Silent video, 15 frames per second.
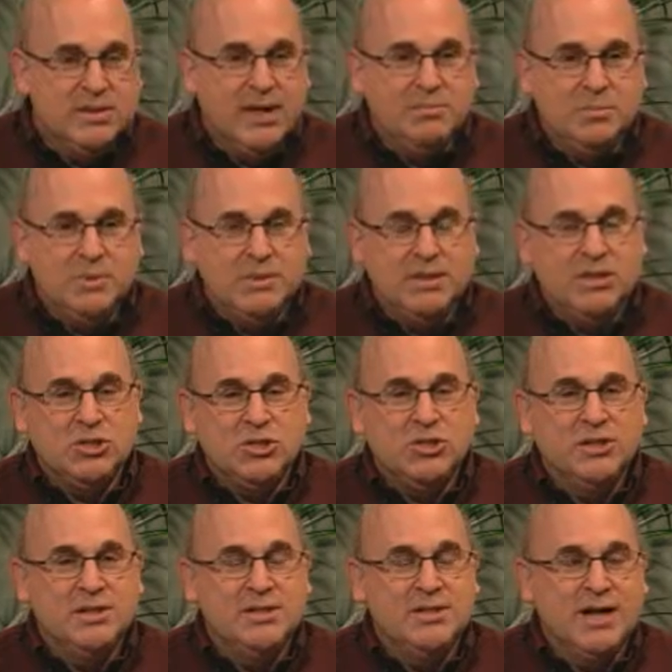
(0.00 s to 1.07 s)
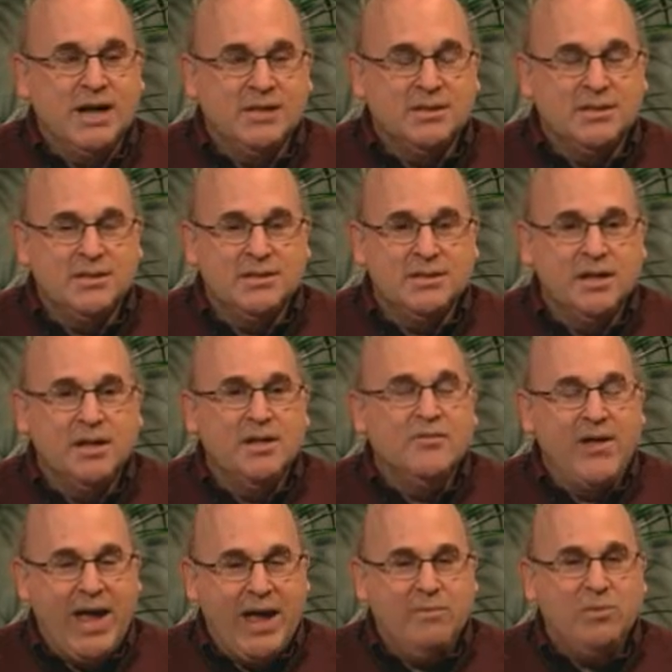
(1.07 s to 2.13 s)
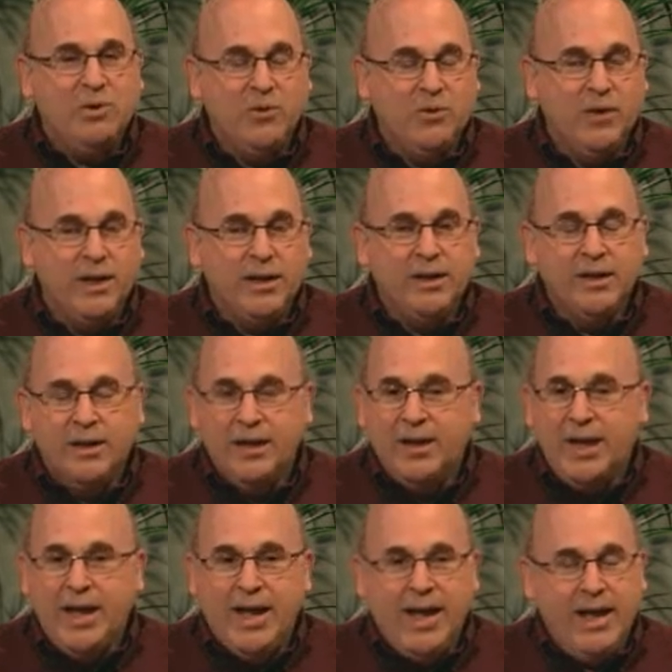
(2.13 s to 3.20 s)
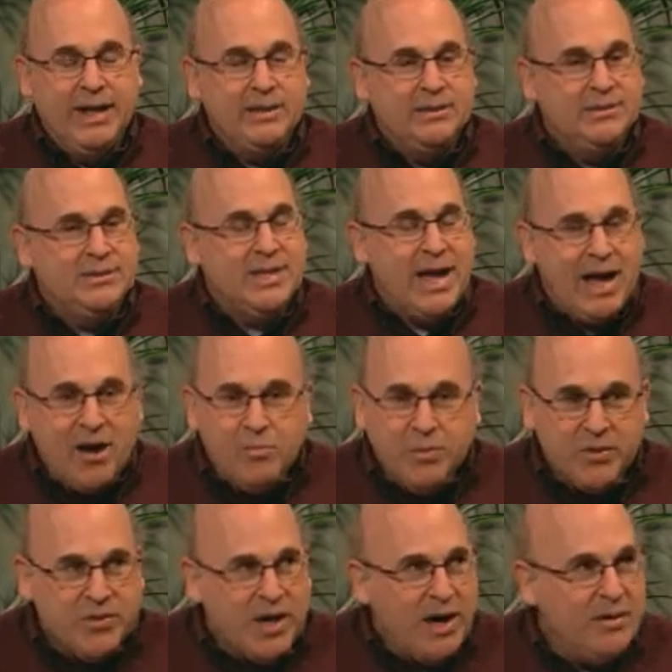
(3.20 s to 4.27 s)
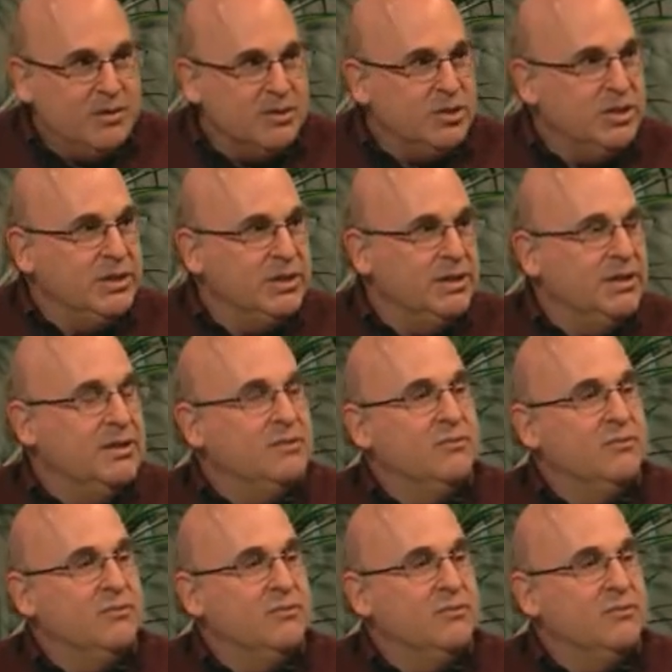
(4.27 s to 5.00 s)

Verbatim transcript: deposition, and toxicity of amyloid, at tau pathology mm -hmm.